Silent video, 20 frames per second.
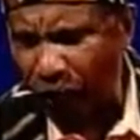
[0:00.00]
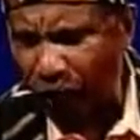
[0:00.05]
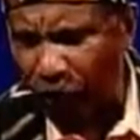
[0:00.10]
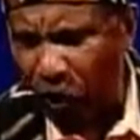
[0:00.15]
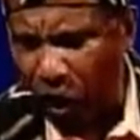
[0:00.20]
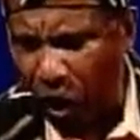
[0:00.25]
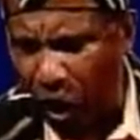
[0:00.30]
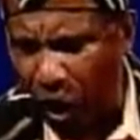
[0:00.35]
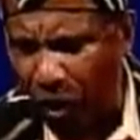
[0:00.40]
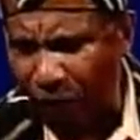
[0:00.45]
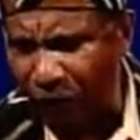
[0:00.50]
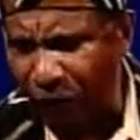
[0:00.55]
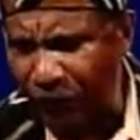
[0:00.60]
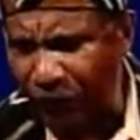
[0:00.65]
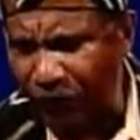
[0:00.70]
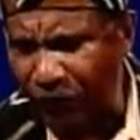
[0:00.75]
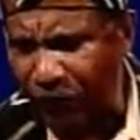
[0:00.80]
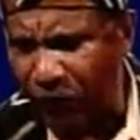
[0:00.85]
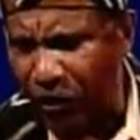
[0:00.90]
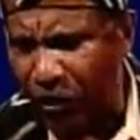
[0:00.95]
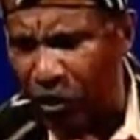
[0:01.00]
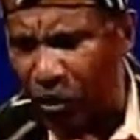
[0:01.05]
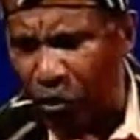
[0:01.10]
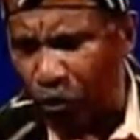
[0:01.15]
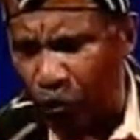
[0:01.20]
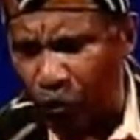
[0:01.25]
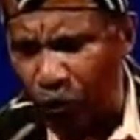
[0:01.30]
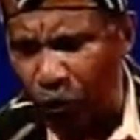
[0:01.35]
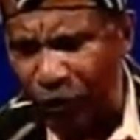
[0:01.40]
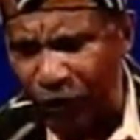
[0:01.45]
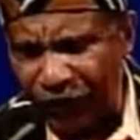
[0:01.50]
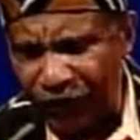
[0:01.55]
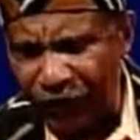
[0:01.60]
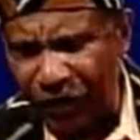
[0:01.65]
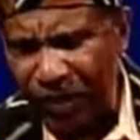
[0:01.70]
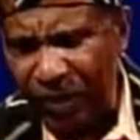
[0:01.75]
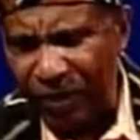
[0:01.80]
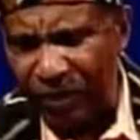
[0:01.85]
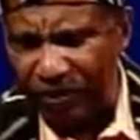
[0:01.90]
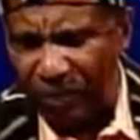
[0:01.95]
of the harvest would
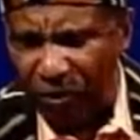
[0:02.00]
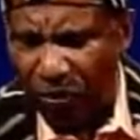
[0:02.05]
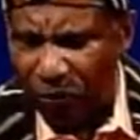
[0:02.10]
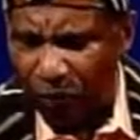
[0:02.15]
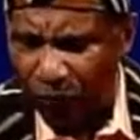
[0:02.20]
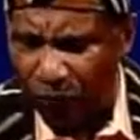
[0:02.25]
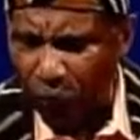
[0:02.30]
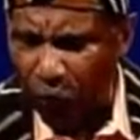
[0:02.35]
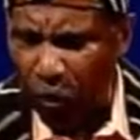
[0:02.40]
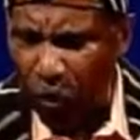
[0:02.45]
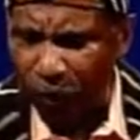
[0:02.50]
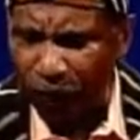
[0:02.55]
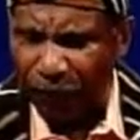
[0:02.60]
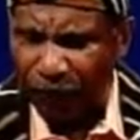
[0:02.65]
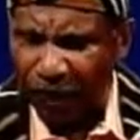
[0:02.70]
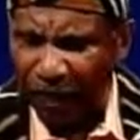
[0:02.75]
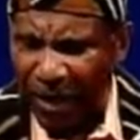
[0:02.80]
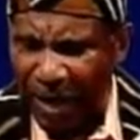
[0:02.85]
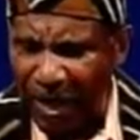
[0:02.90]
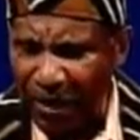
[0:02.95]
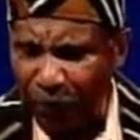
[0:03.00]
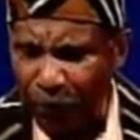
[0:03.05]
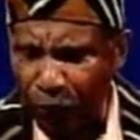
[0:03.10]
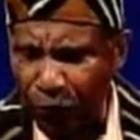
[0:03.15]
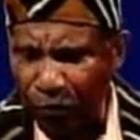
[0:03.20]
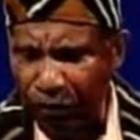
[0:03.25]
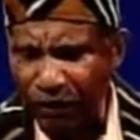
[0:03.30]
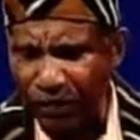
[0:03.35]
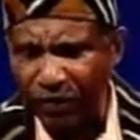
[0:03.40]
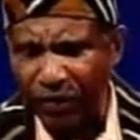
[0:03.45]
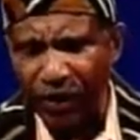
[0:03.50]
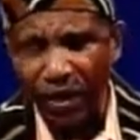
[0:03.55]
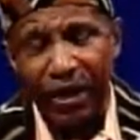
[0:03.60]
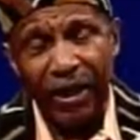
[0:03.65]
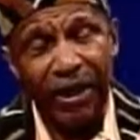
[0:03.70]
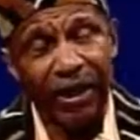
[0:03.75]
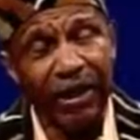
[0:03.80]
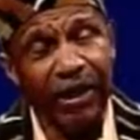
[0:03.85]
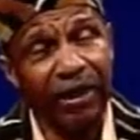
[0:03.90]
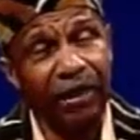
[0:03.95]
send forth laborers
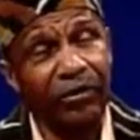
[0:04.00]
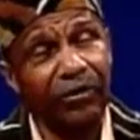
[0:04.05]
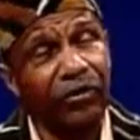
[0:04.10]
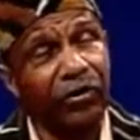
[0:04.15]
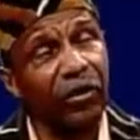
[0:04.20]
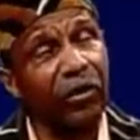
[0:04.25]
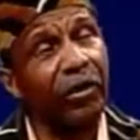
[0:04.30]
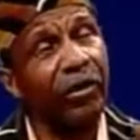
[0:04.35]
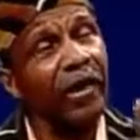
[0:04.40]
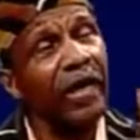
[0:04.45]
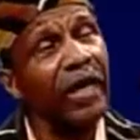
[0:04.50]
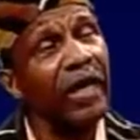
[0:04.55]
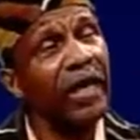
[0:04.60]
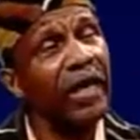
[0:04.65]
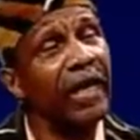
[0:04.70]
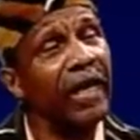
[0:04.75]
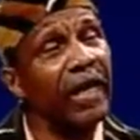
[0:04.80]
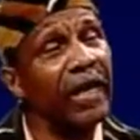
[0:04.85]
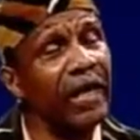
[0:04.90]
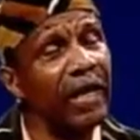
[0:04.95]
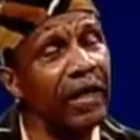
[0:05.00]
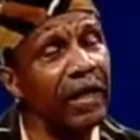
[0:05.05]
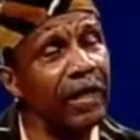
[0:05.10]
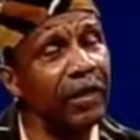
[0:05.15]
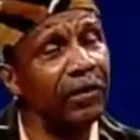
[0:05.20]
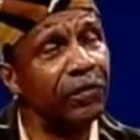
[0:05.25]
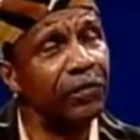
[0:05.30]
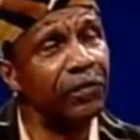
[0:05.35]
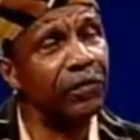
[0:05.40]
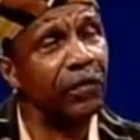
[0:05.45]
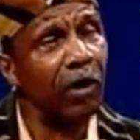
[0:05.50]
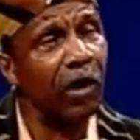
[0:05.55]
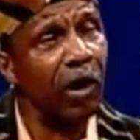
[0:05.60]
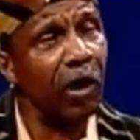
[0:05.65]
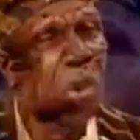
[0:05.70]
into his